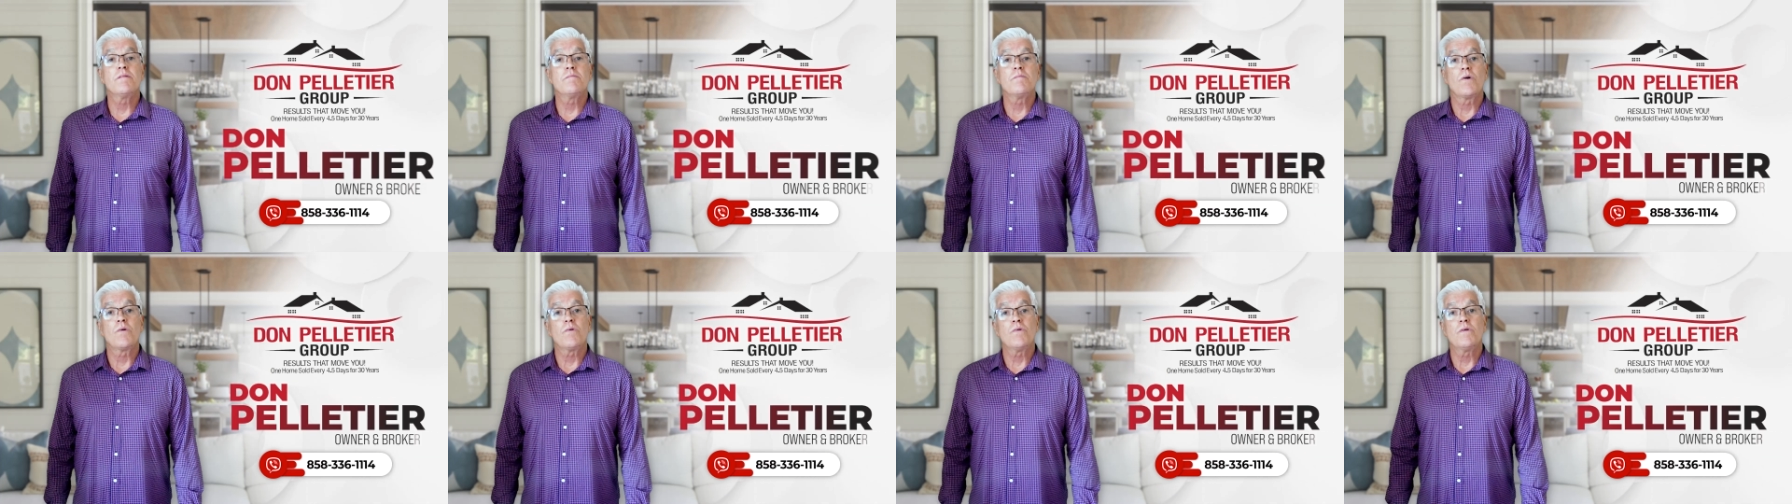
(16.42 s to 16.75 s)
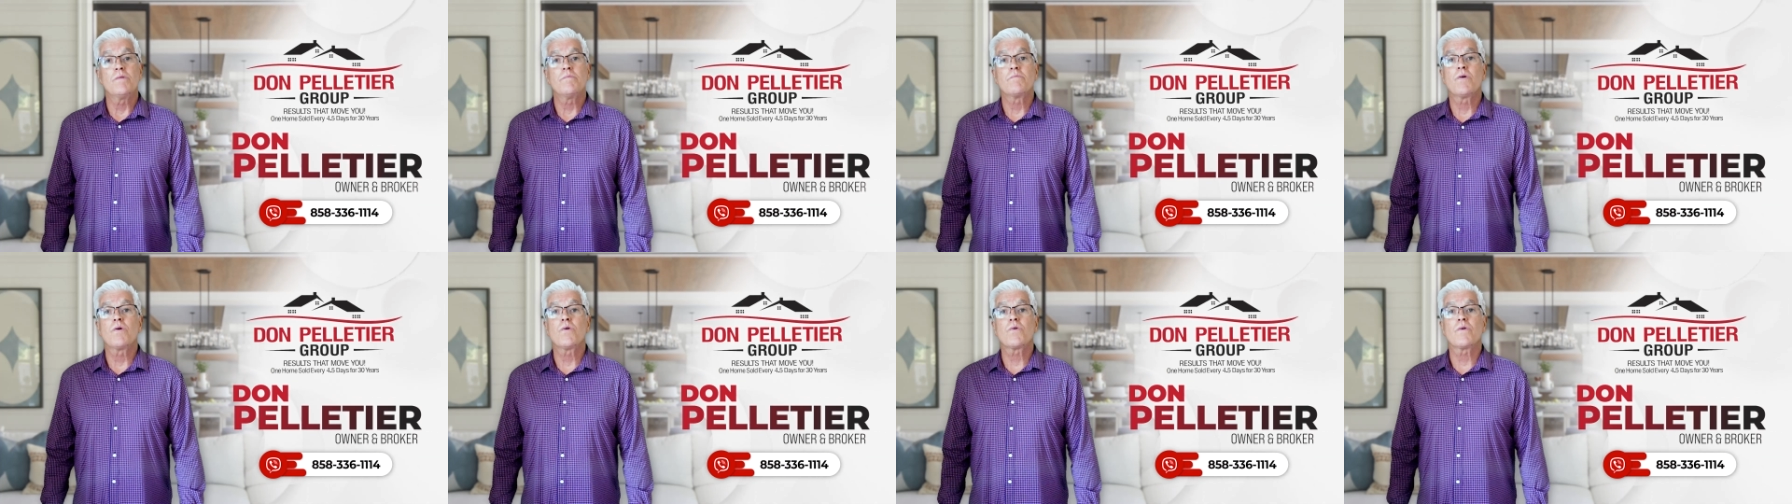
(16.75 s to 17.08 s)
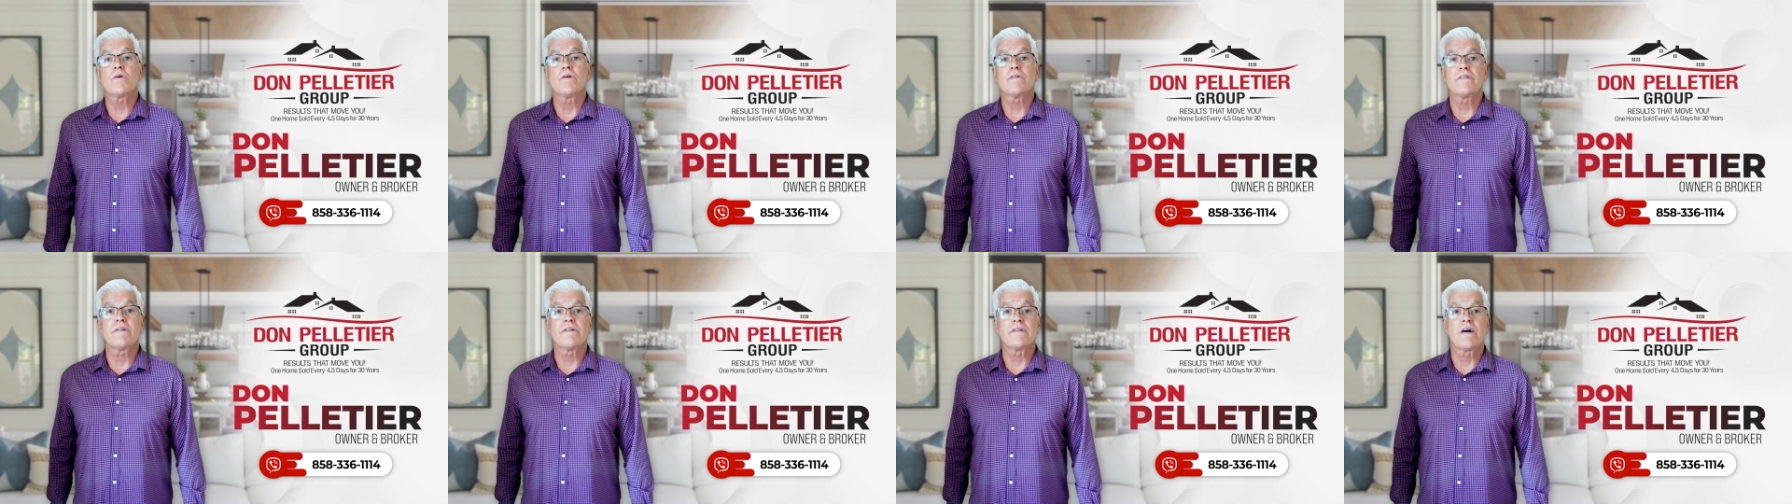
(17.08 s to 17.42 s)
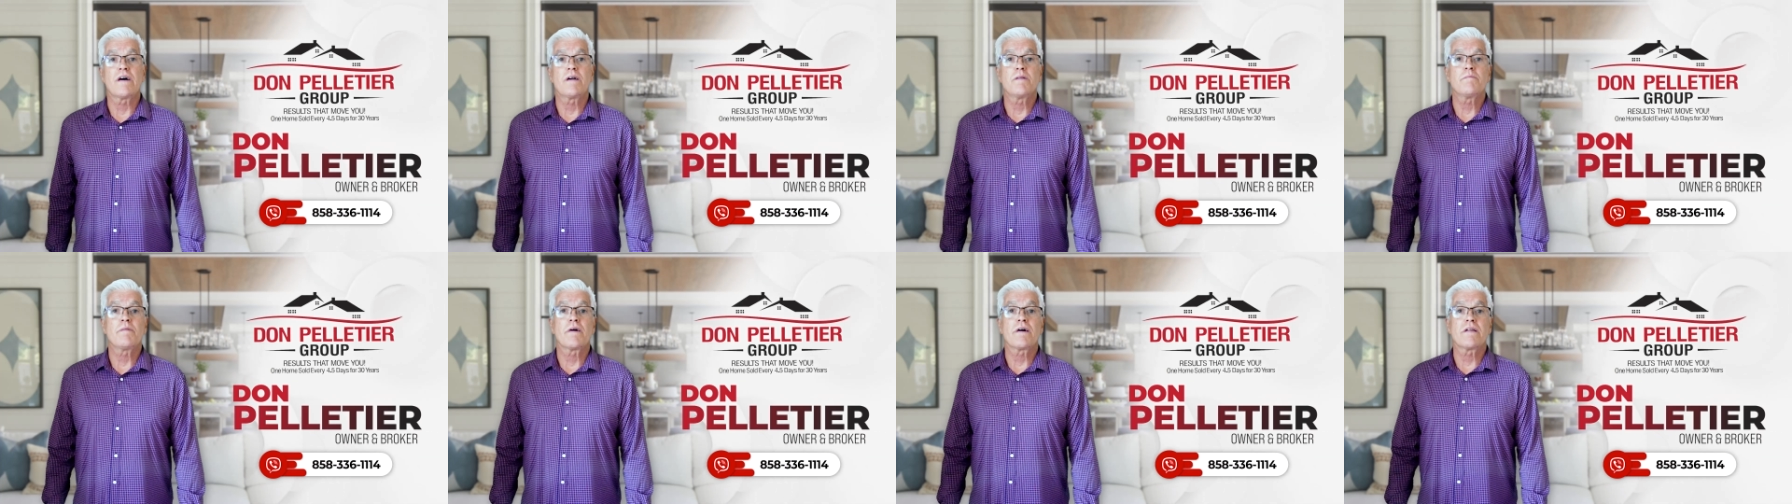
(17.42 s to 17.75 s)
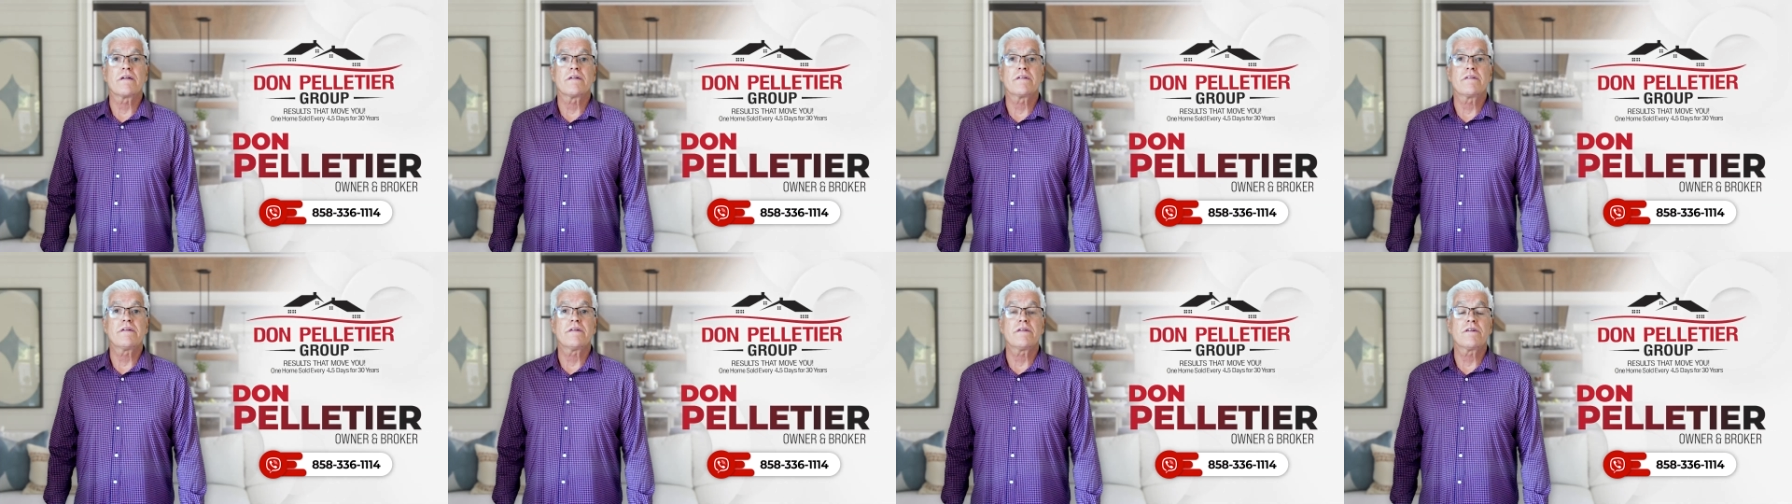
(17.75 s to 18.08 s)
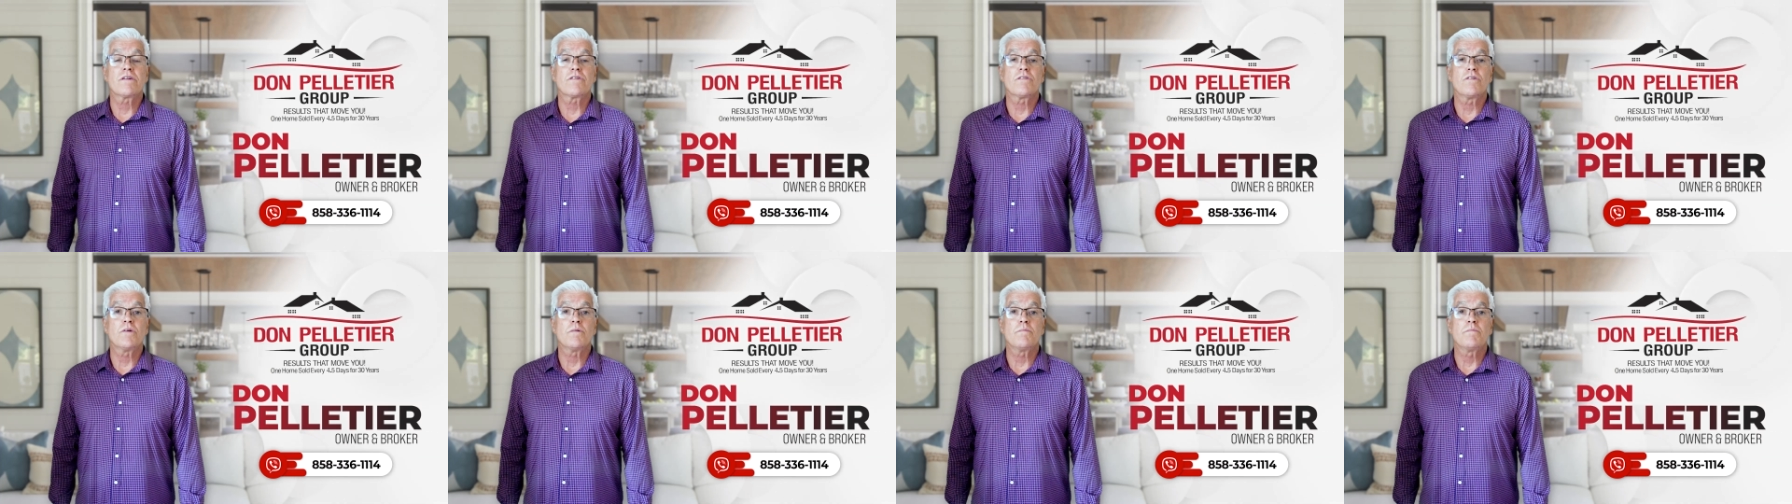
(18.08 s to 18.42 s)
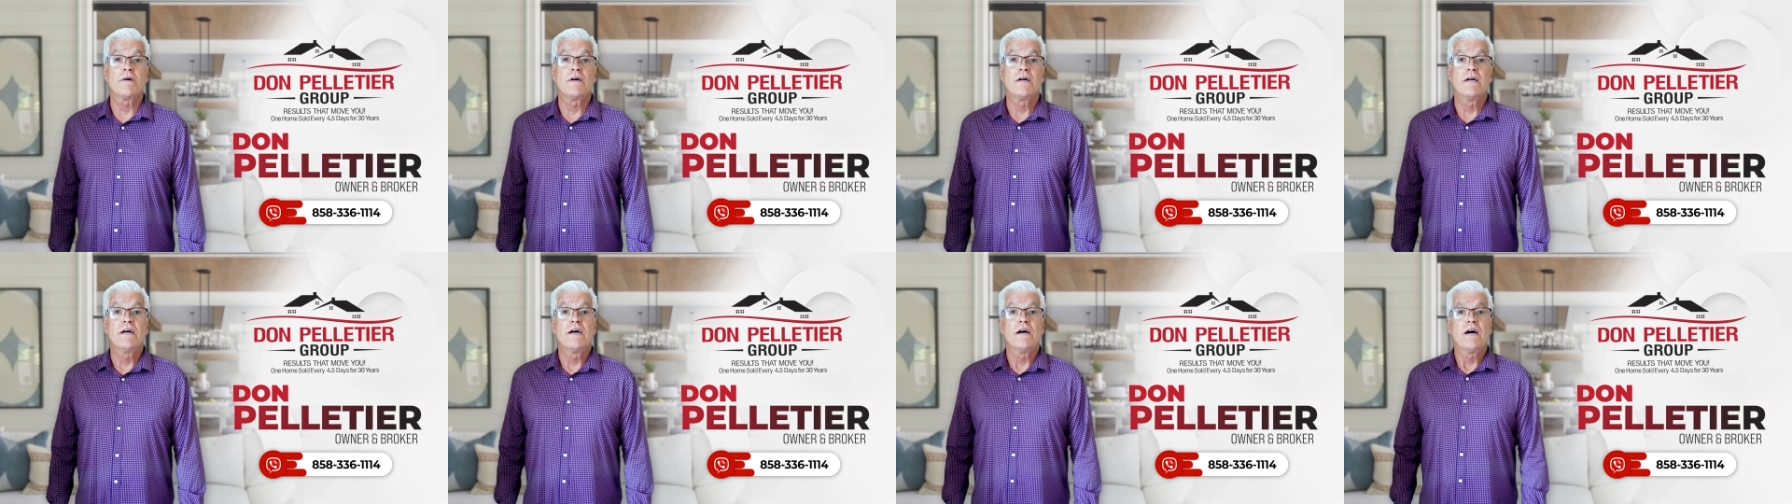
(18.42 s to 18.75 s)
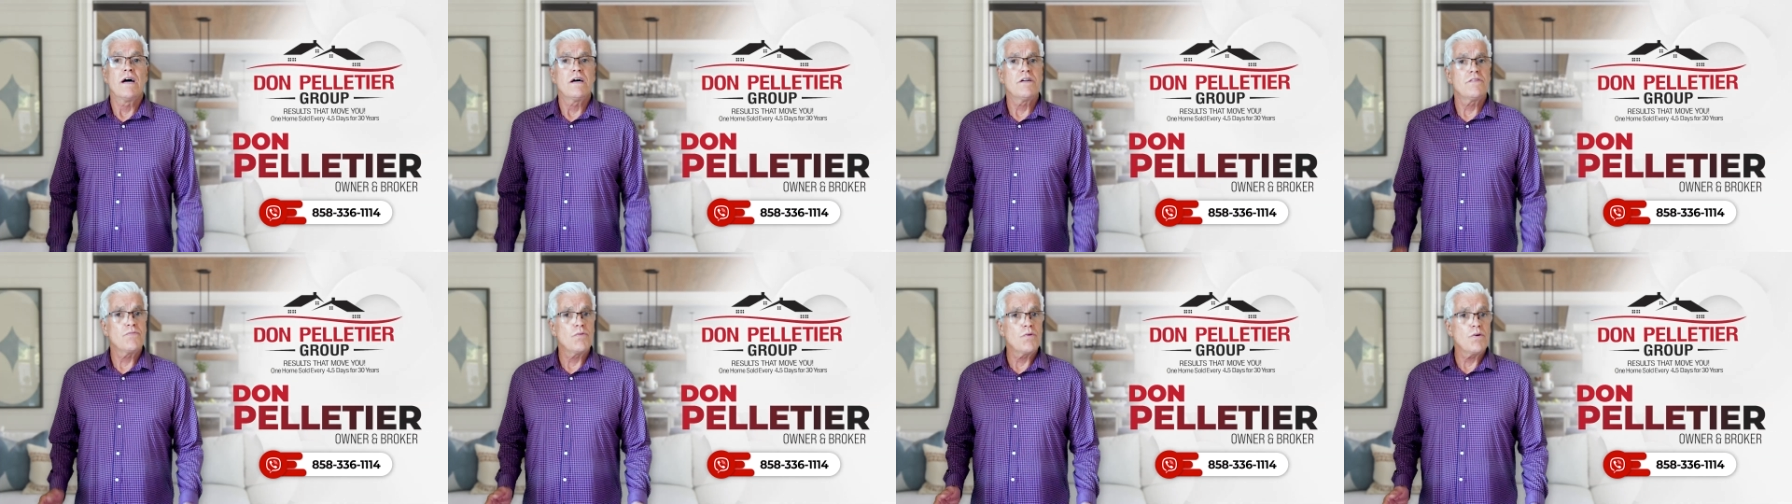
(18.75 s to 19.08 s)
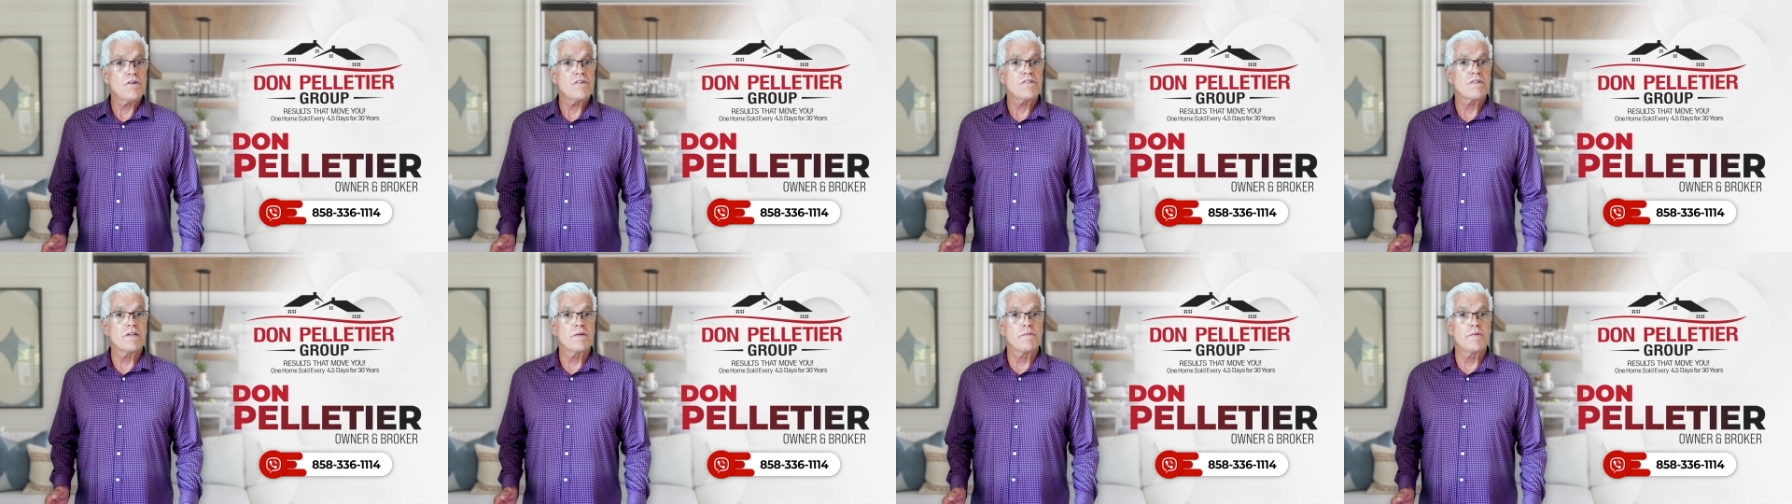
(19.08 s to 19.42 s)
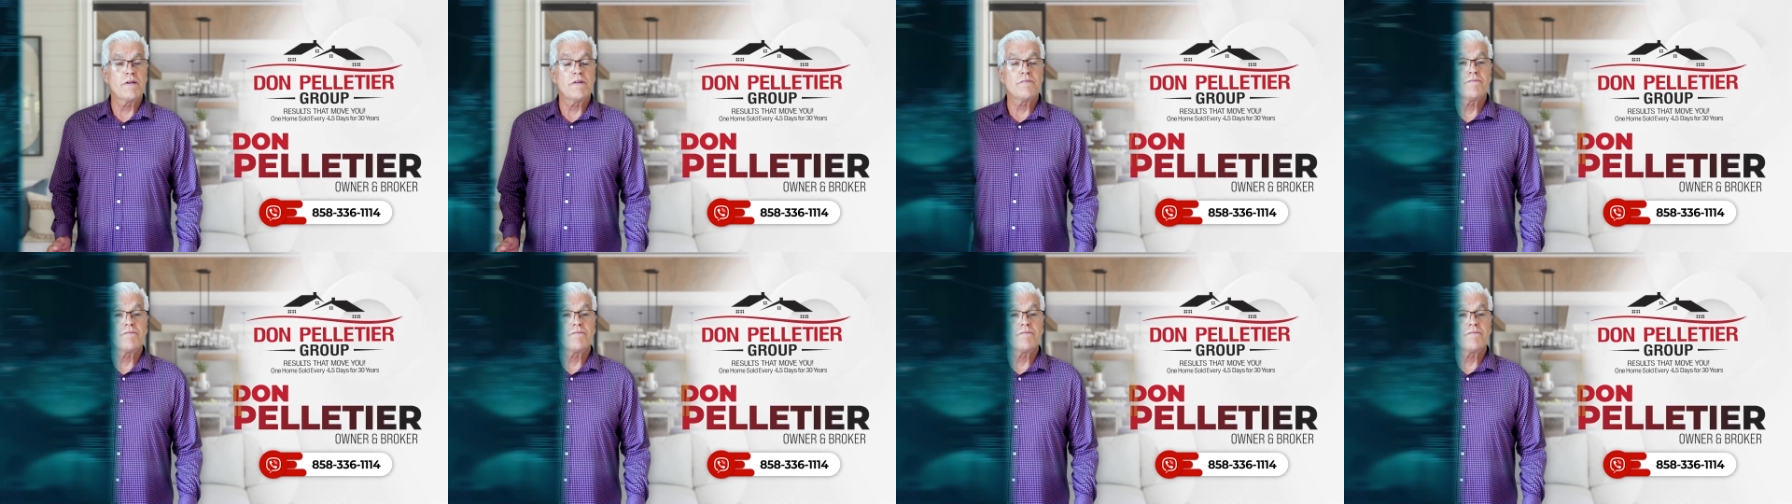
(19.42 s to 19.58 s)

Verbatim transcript: I'm owner and broker at the Don Pelletier Group. Unfortunately, when